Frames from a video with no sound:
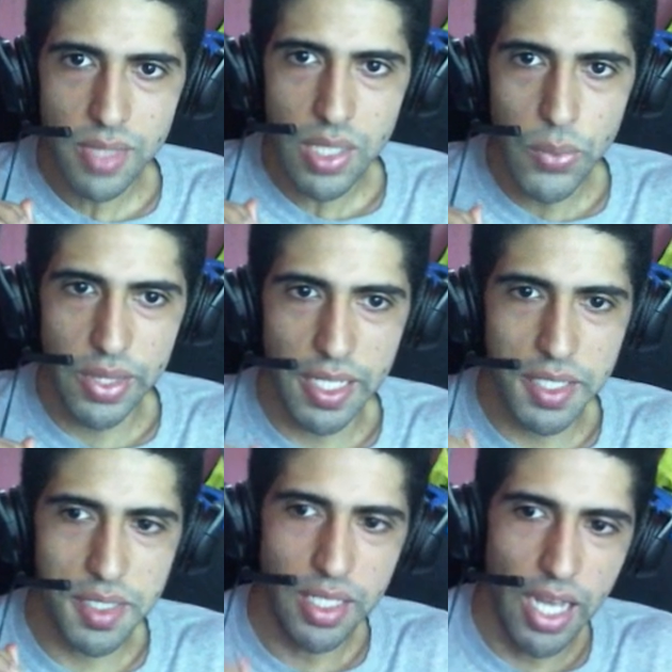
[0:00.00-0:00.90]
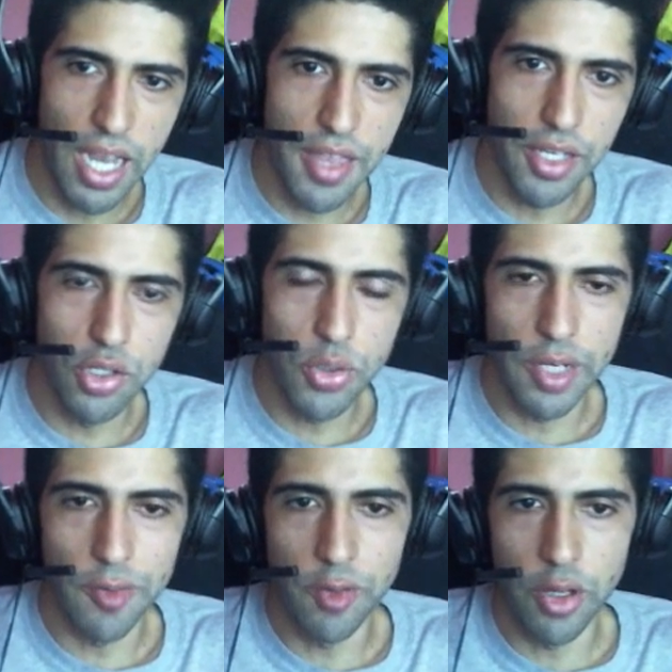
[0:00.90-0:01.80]
with Dixie, and then you're doing a
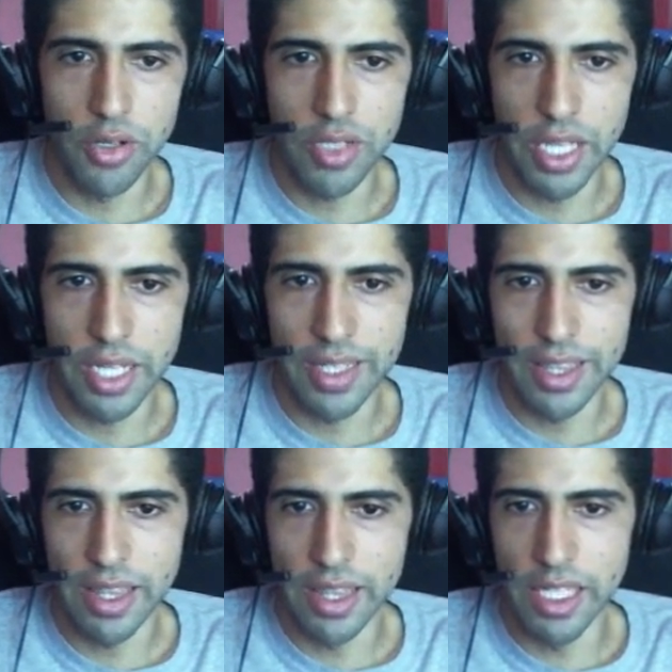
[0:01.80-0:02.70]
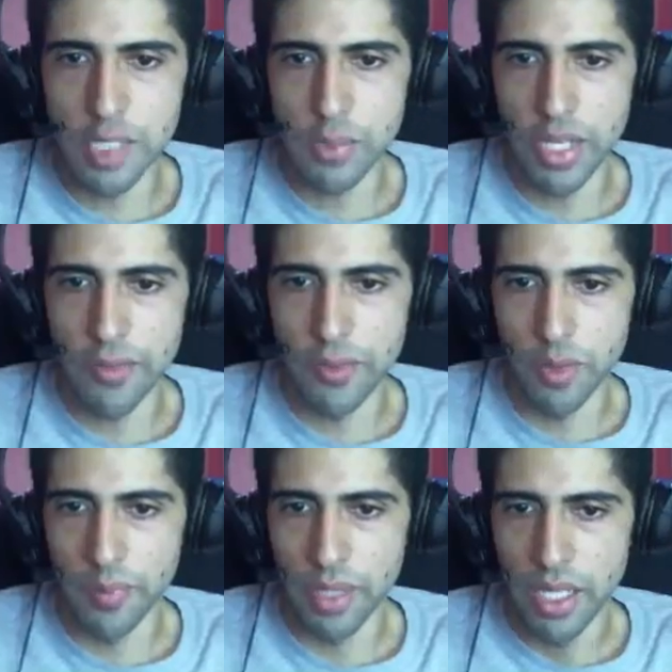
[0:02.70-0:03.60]
flutter to land on this platform.